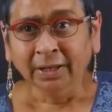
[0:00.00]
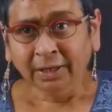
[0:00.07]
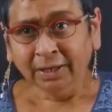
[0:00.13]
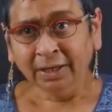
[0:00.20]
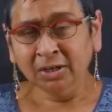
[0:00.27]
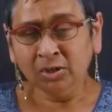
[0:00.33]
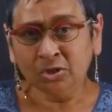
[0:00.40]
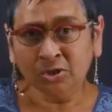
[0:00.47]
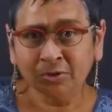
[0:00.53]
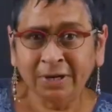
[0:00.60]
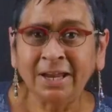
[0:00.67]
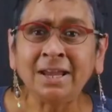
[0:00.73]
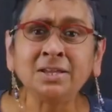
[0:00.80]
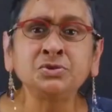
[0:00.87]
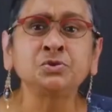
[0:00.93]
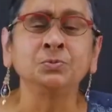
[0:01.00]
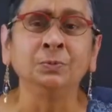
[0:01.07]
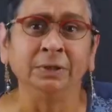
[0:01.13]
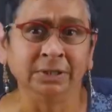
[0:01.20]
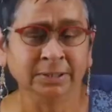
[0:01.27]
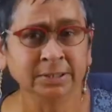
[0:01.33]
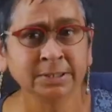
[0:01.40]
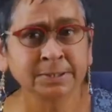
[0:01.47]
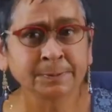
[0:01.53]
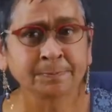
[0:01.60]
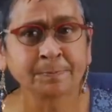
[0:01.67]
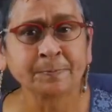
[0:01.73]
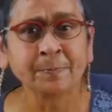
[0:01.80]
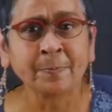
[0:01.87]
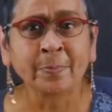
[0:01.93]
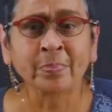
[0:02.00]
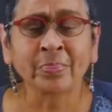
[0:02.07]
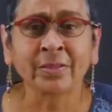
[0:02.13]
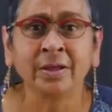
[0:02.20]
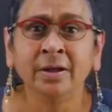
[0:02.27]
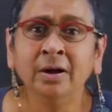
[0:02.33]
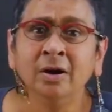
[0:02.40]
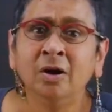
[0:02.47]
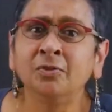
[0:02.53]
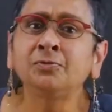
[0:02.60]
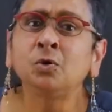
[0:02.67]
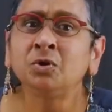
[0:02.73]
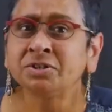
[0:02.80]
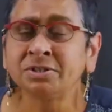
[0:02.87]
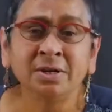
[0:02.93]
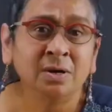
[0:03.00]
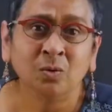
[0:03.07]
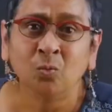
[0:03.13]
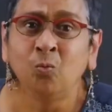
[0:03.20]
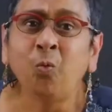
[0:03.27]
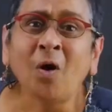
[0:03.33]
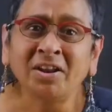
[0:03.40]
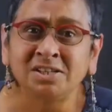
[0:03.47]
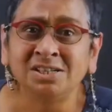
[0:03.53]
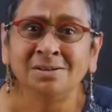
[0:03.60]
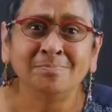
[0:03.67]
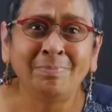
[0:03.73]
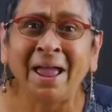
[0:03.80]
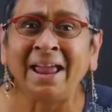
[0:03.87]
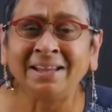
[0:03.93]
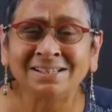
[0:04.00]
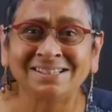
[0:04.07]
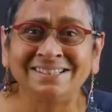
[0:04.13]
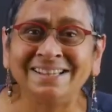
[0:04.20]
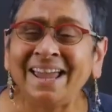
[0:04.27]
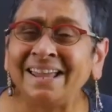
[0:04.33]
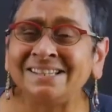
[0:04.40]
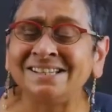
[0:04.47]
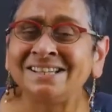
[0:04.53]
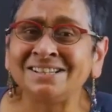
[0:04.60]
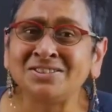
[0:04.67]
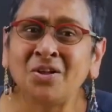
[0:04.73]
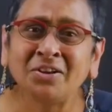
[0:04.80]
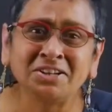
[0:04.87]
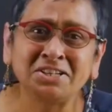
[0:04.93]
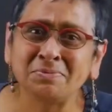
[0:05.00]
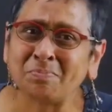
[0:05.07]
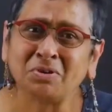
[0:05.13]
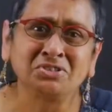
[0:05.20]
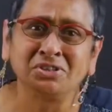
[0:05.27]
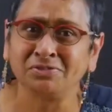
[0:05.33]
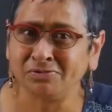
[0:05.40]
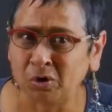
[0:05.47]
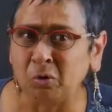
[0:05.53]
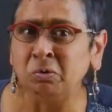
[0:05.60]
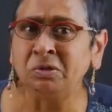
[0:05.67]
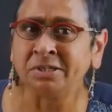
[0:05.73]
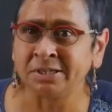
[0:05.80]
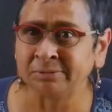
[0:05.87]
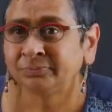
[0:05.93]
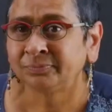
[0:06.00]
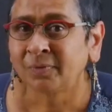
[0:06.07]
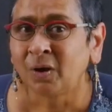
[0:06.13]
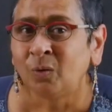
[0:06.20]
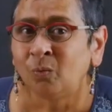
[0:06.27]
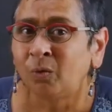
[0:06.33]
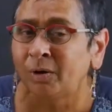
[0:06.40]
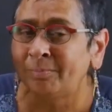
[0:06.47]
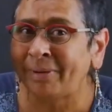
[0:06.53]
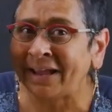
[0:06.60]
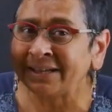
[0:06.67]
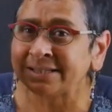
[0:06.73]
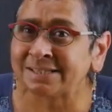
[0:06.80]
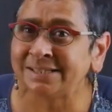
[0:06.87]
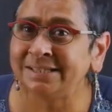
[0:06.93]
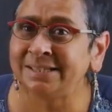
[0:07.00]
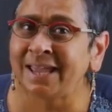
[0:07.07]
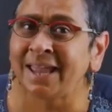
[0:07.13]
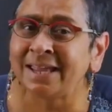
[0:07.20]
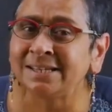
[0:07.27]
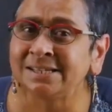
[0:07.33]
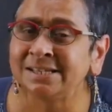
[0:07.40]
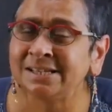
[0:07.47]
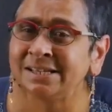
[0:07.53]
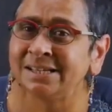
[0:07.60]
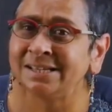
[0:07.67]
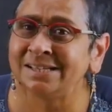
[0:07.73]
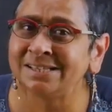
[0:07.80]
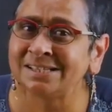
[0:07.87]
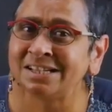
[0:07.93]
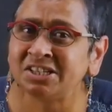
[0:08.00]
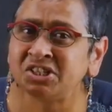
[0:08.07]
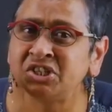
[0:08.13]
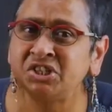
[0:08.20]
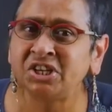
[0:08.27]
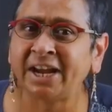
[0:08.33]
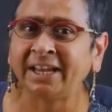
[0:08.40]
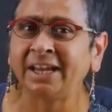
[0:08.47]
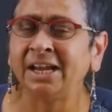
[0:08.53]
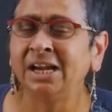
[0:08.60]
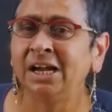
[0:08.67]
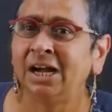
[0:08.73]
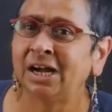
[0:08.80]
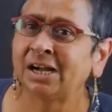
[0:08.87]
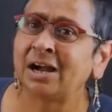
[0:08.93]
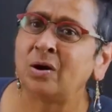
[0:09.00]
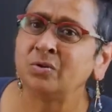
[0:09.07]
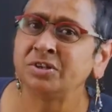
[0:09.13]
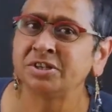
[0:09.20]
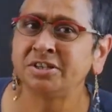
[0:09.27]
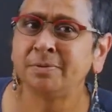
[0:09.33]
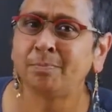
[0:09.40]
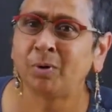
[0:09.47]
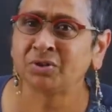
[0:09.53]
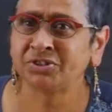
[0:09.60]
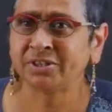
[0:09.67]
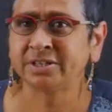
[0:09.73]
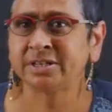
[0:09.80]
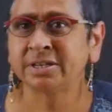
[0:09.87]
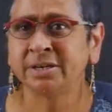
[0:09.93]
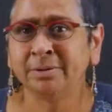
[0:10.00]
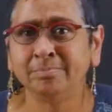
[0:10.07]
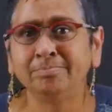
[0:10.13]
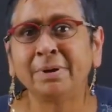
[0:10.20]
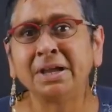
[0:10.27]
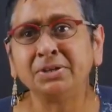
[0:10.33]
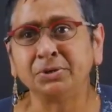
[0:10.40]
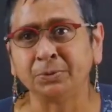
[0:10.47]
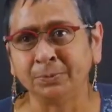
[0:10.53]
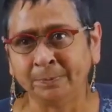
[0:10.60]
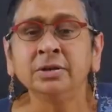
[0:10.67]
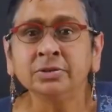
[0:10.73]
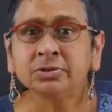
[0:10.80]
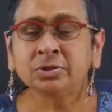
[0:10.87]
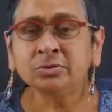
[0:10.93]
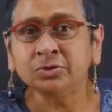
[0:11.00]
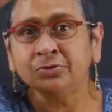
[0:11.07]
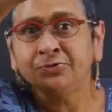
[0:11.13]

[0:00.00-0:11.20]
In today's world, of course, what banks get is not a deposit of gold. What banks get is a checking account deposit by you. So to